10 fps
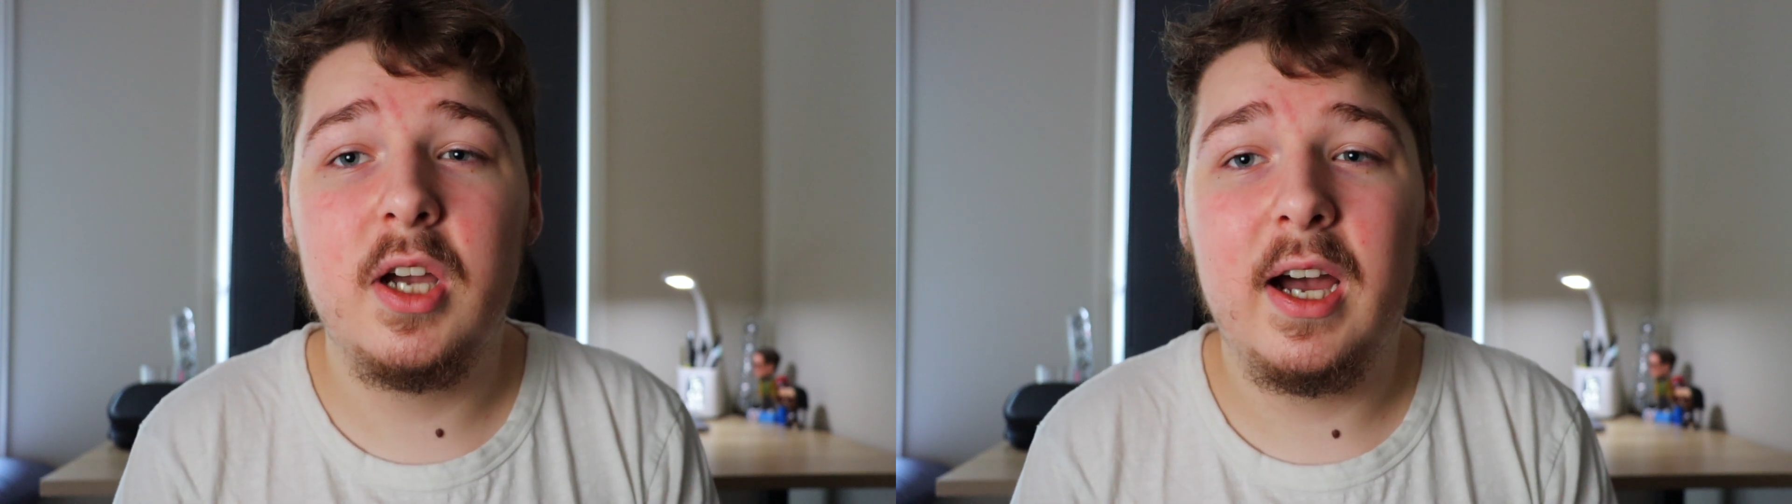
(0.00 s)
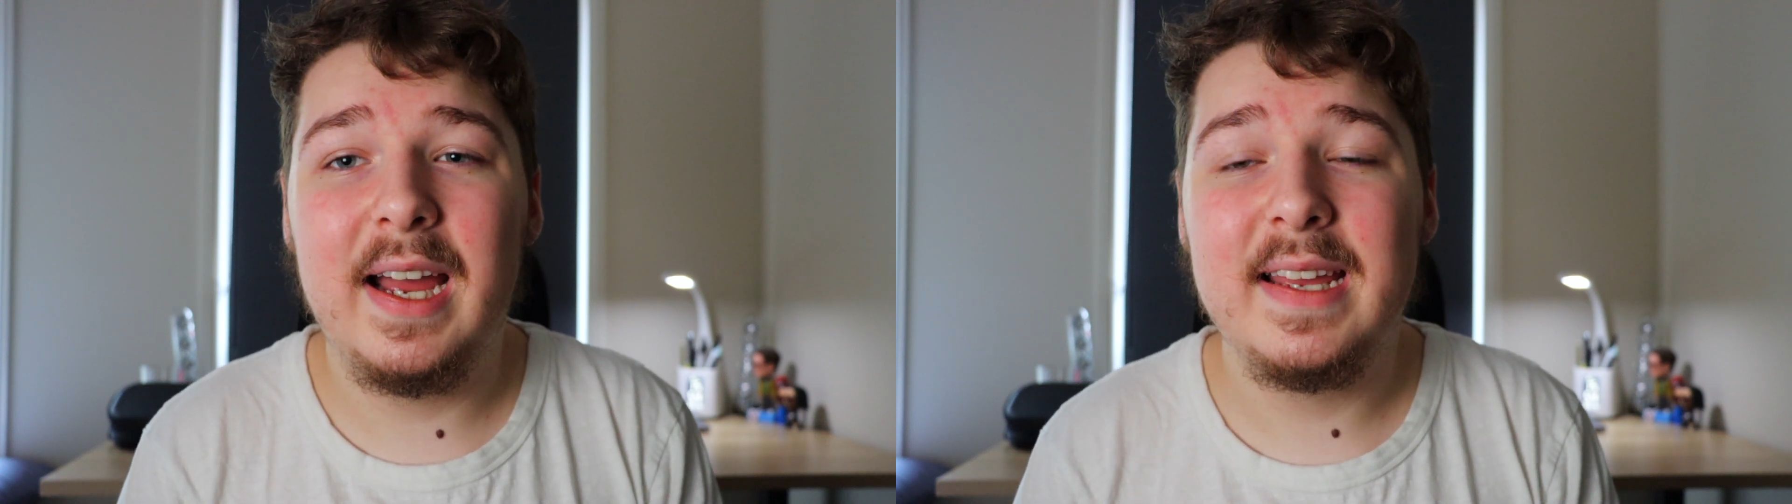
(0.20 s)

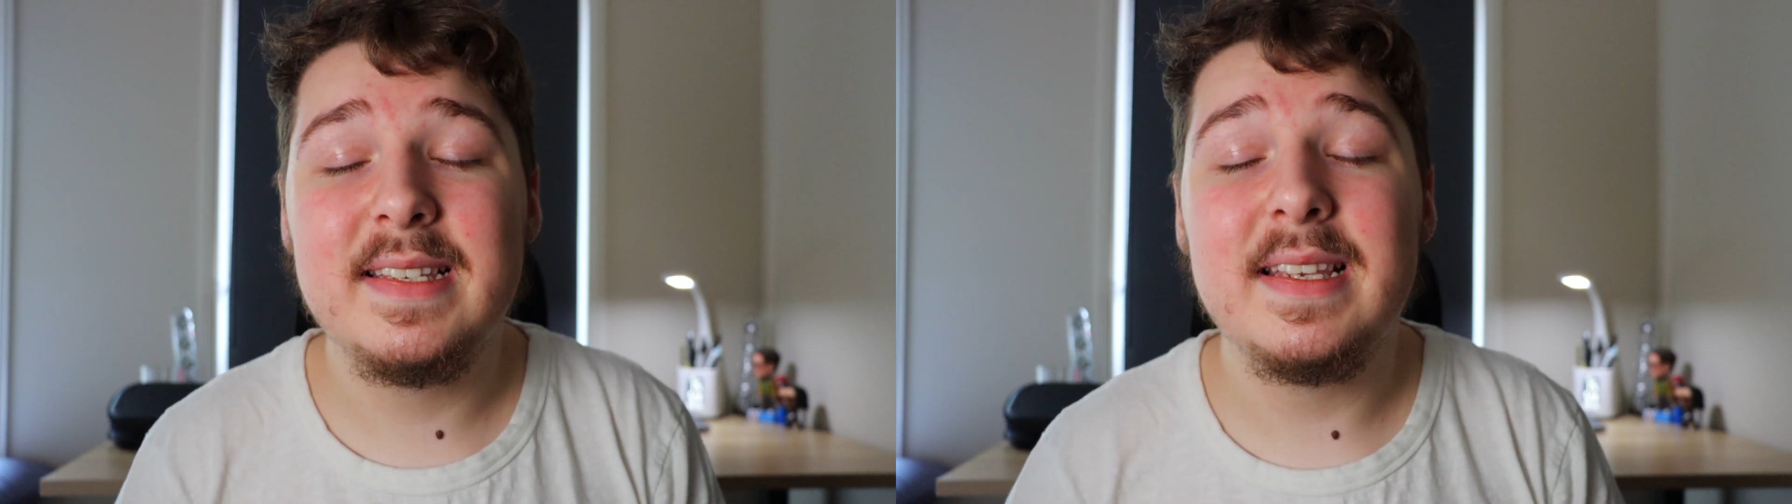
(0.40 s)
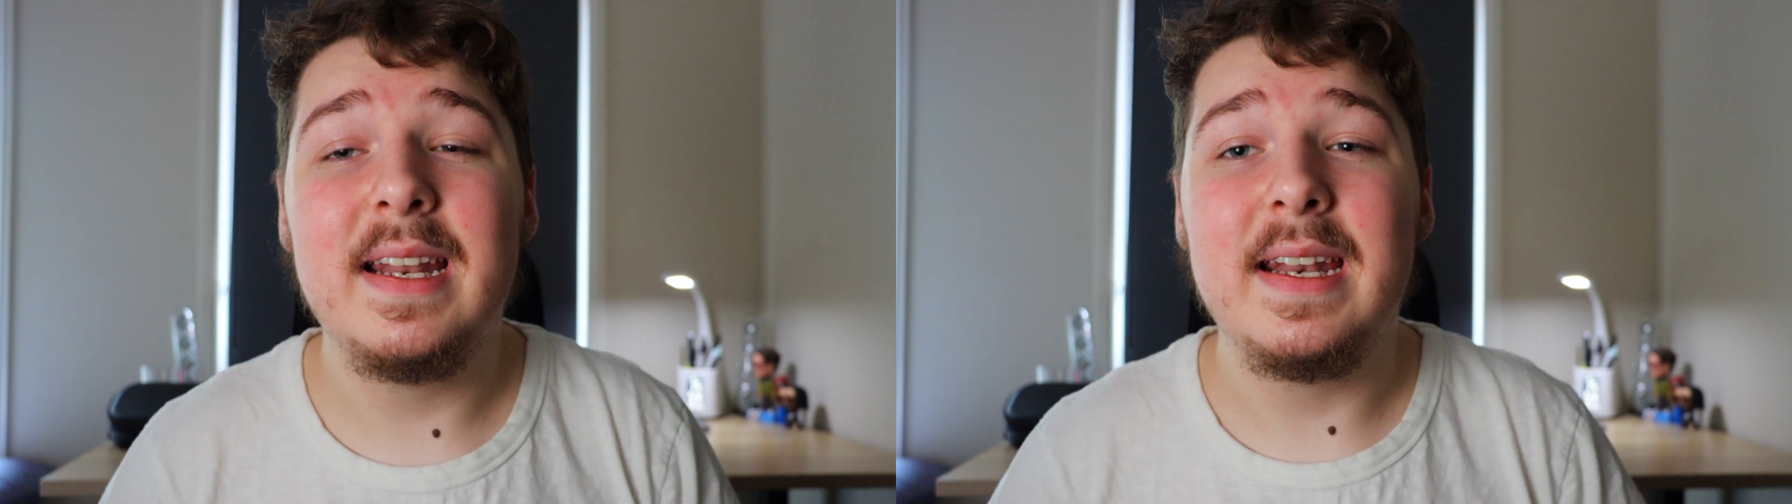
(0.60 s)

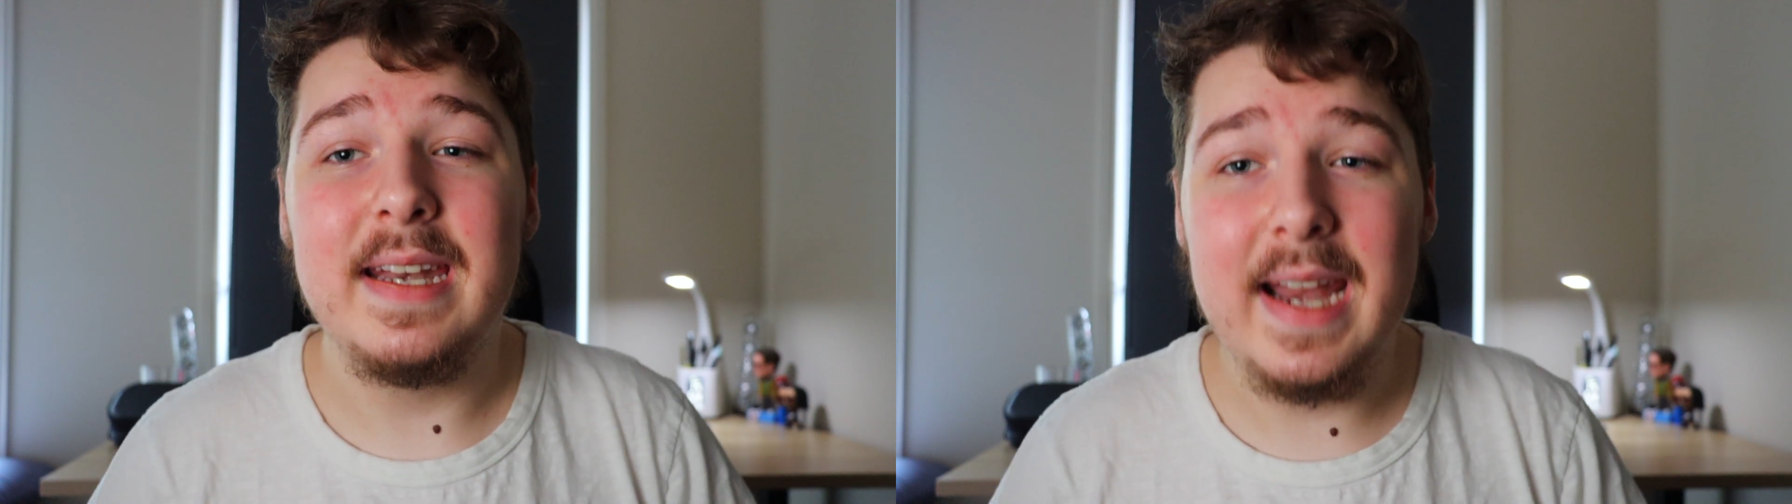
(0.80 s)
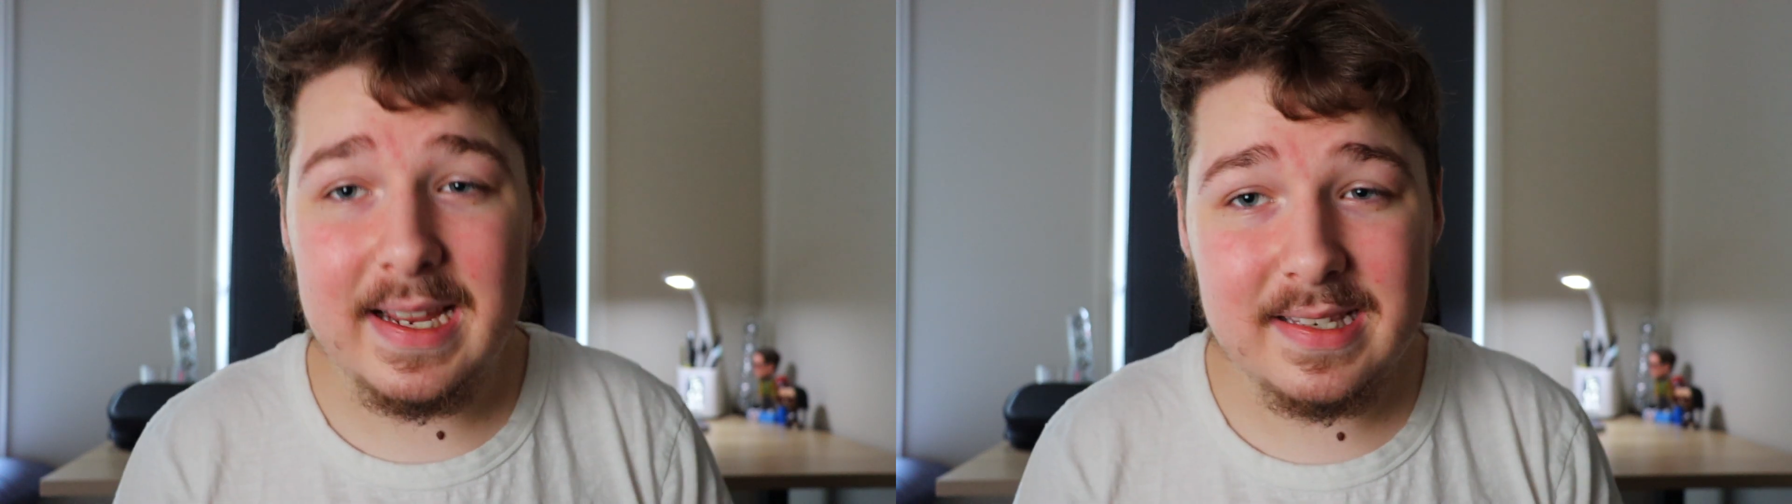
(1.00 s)
guys
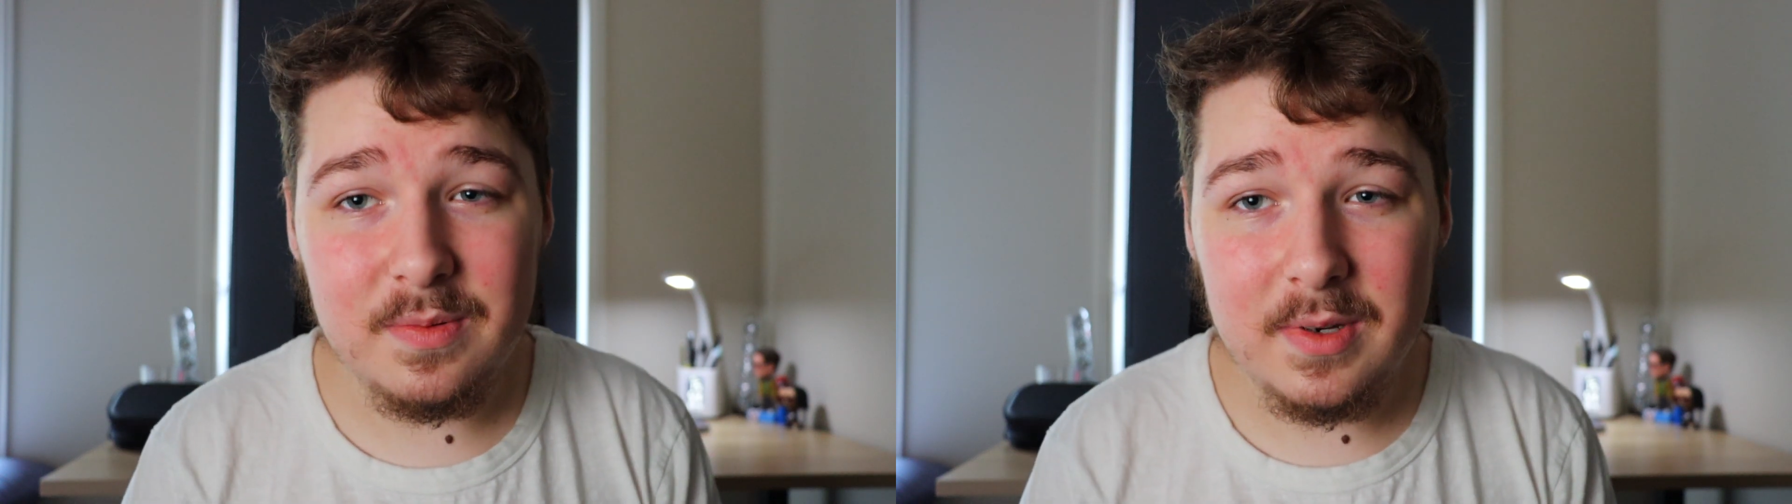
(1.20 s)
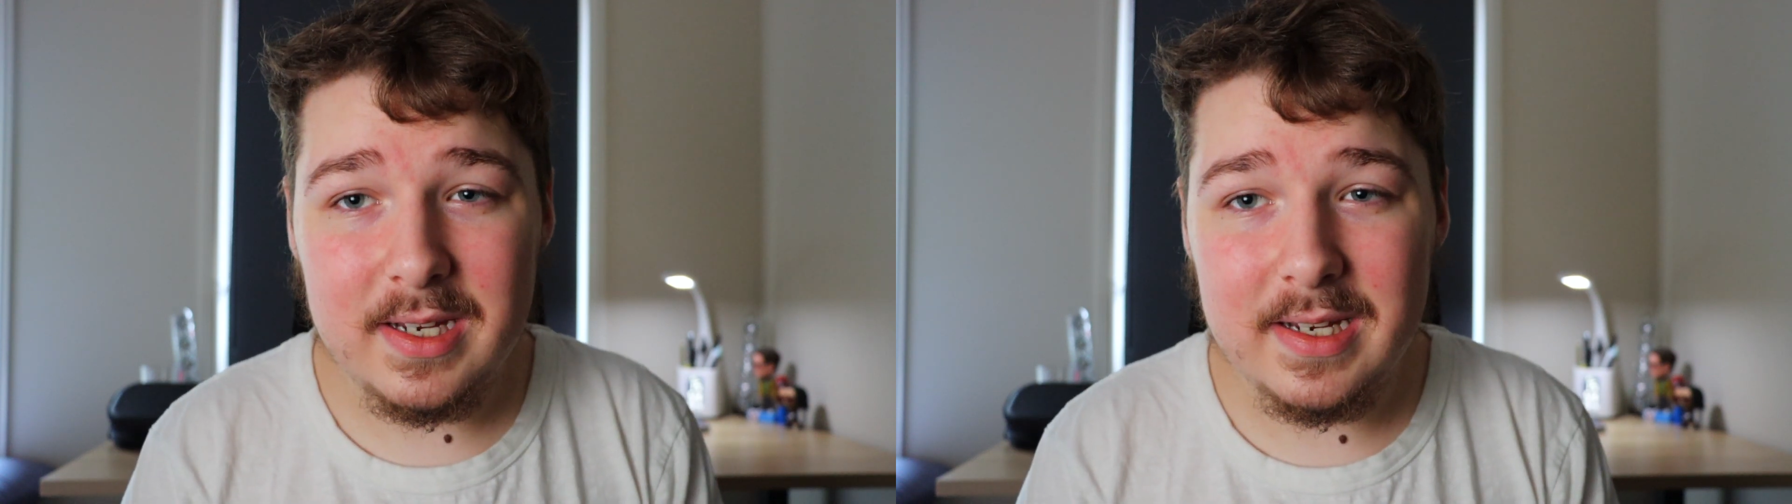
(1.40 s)
next
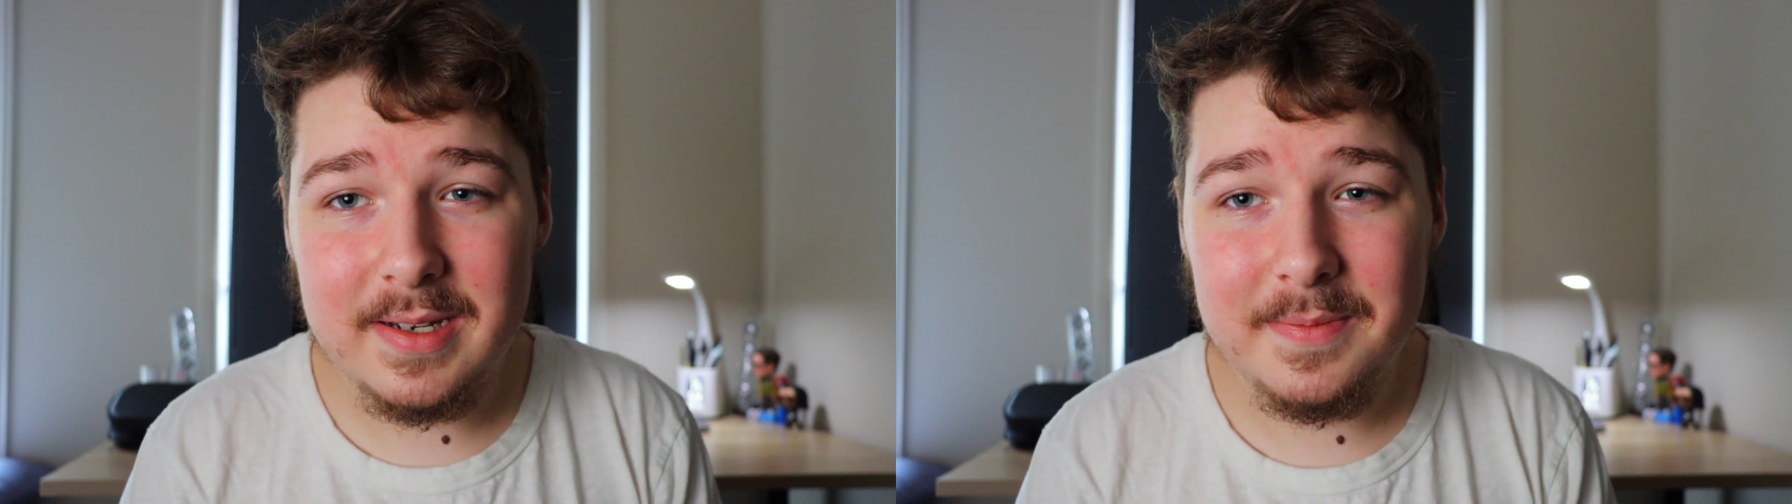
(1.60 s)
week.